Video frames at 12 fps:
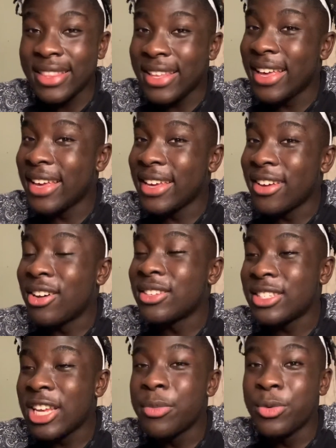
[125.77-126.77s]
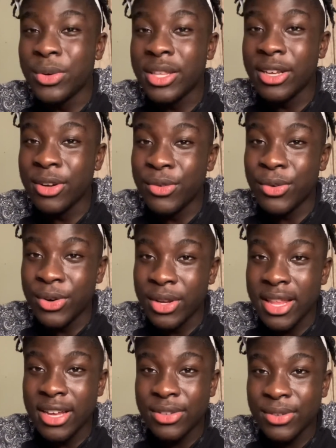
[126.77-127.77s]
Hey, Unstable with Kid Laroi,
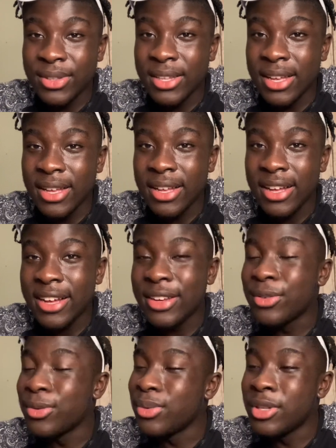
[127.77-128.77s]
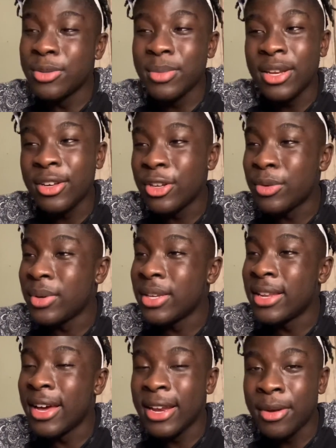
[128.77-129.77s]
that song there, I knew these men are going to be a
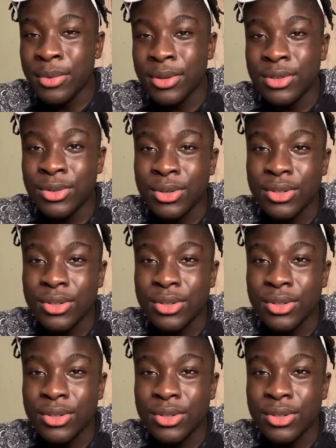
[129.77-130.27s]
dynamic duo.